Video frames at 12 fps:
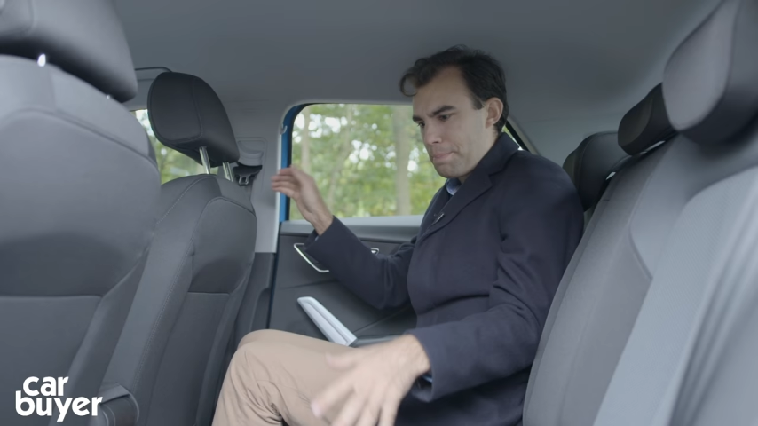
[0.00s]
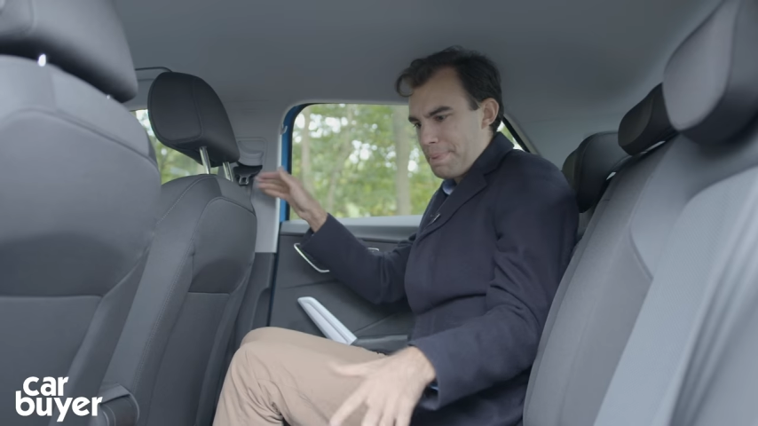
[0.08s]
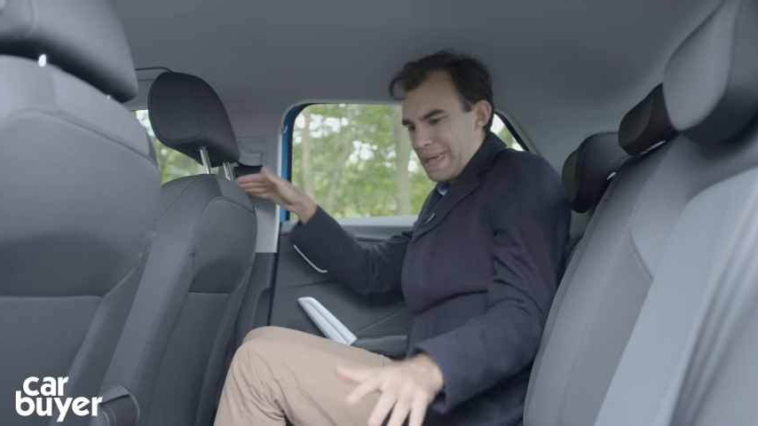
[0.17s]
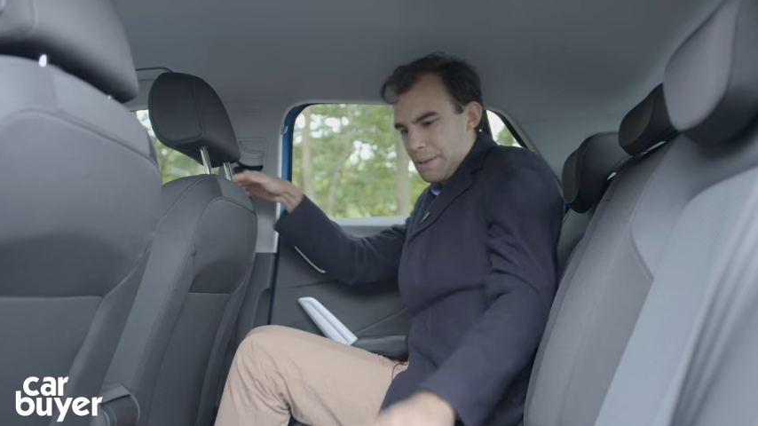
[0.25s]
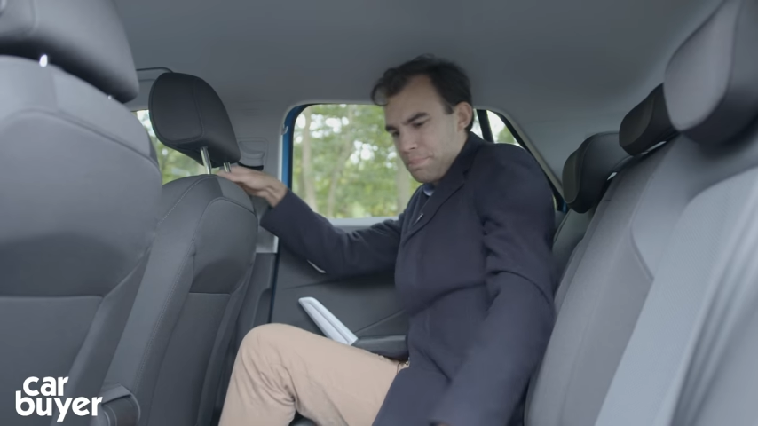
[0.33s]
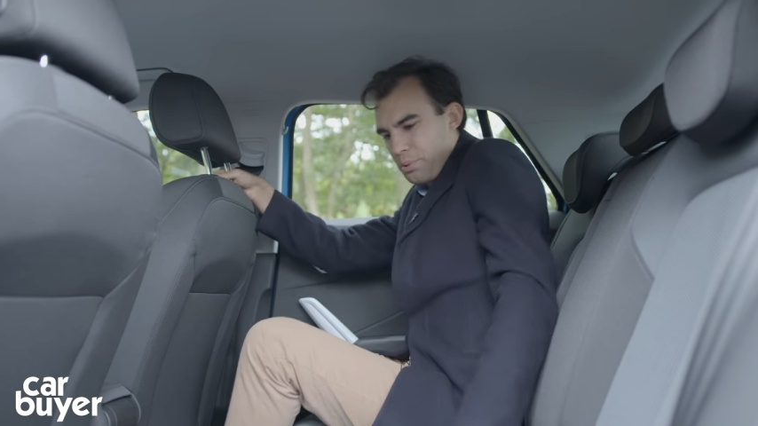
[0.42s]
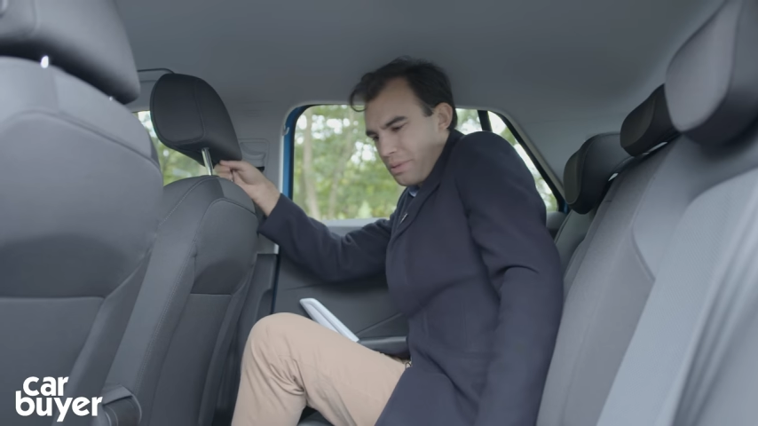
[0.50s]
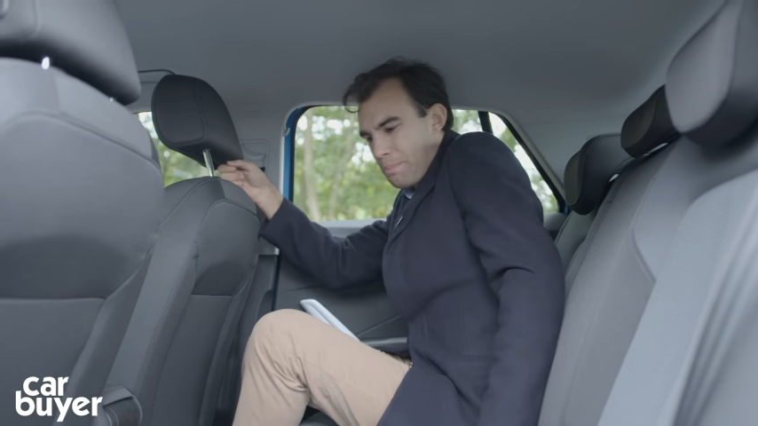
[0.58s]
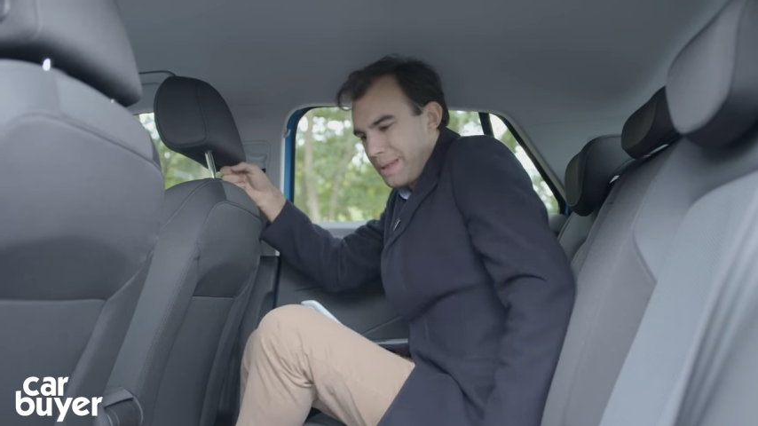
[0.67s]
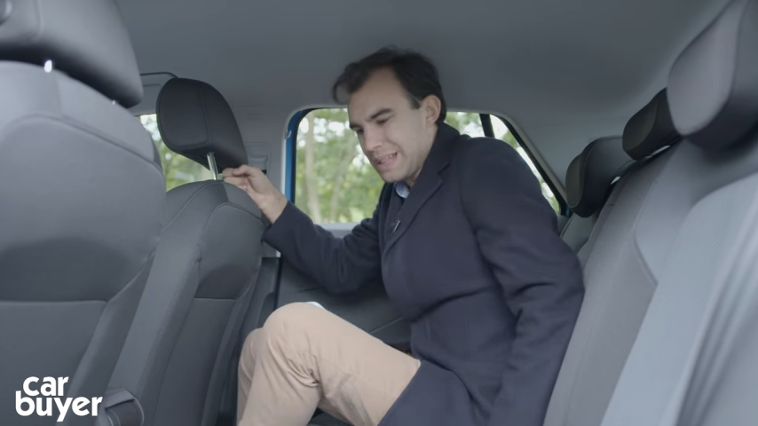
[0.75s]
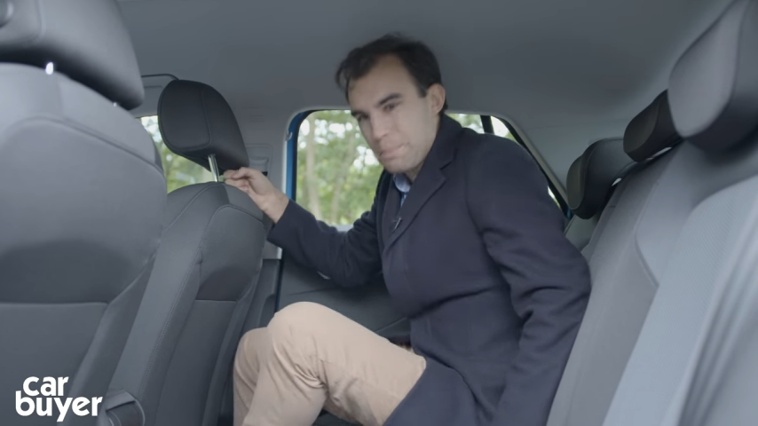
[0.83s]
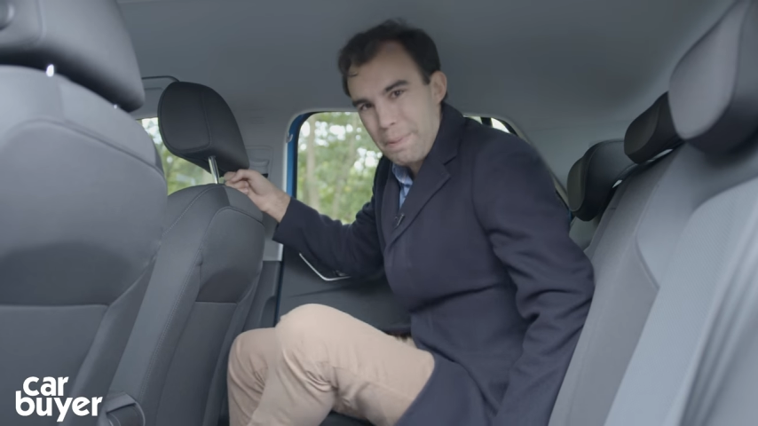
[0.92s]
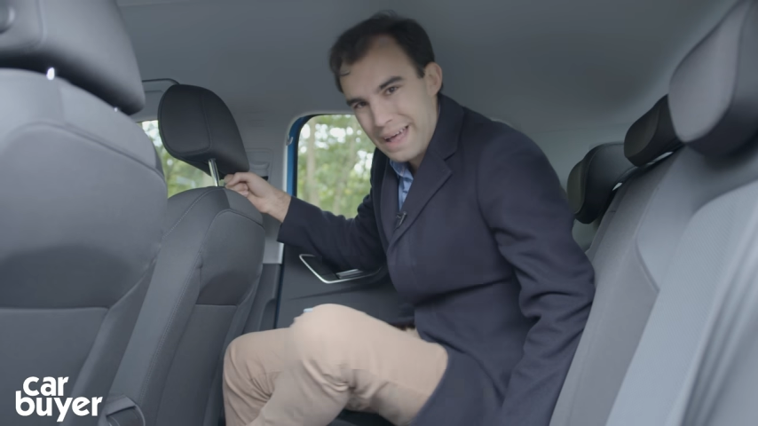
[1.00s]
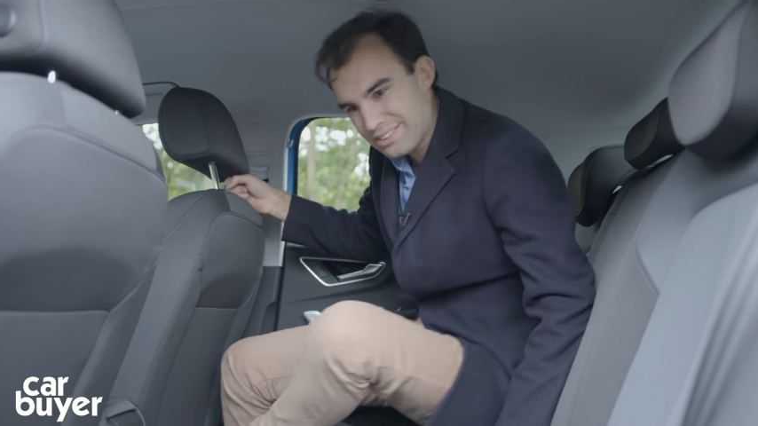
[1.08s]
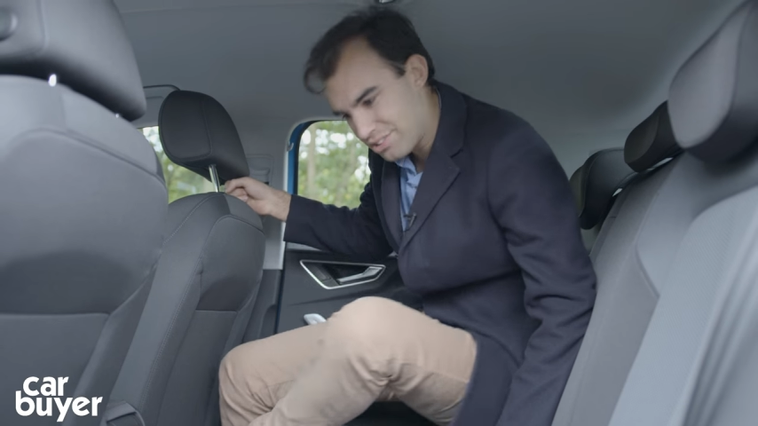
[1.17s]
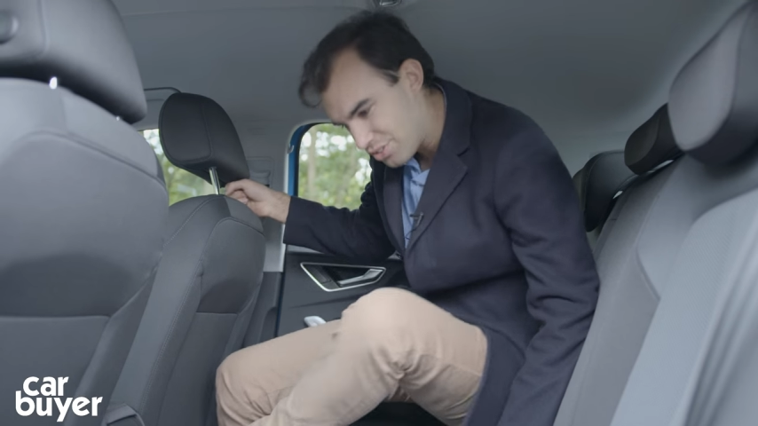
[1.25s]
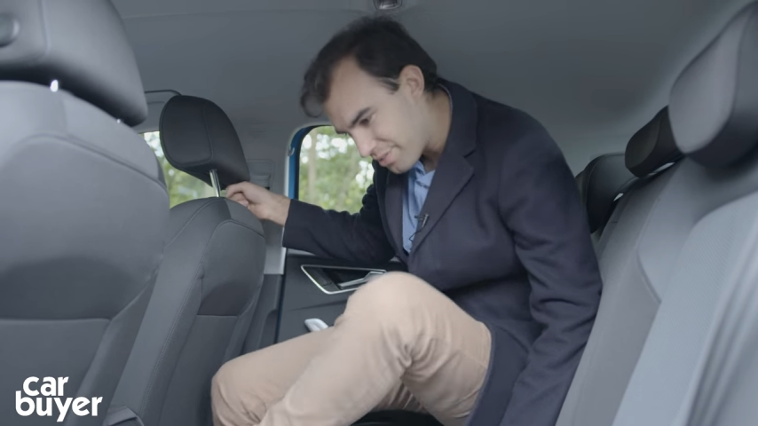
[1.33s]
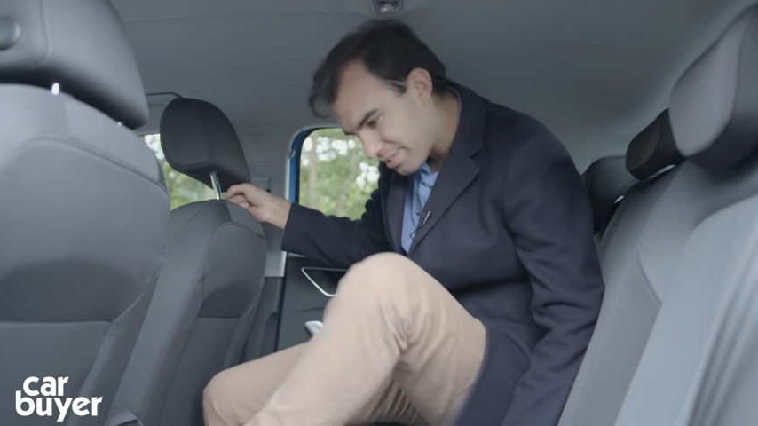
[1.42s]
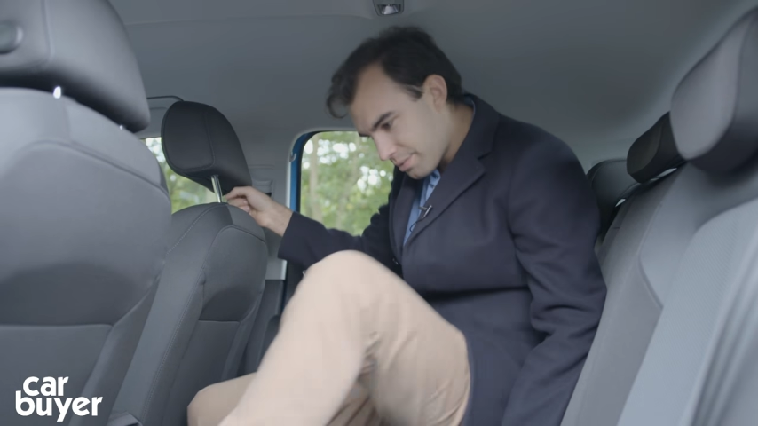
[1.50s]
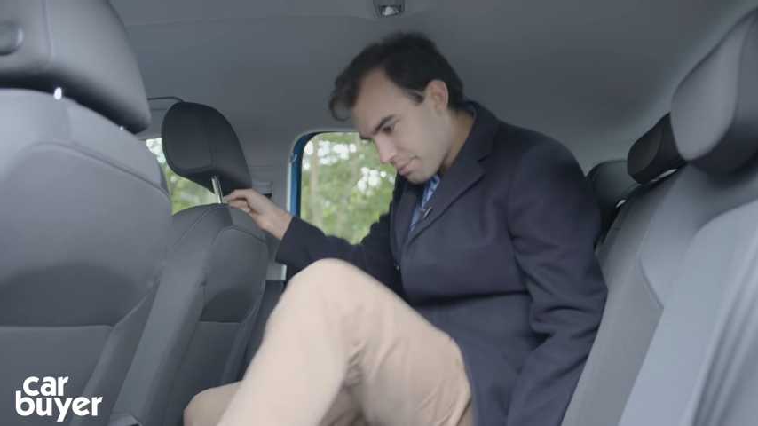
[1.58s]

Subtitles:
people. The middle passenger is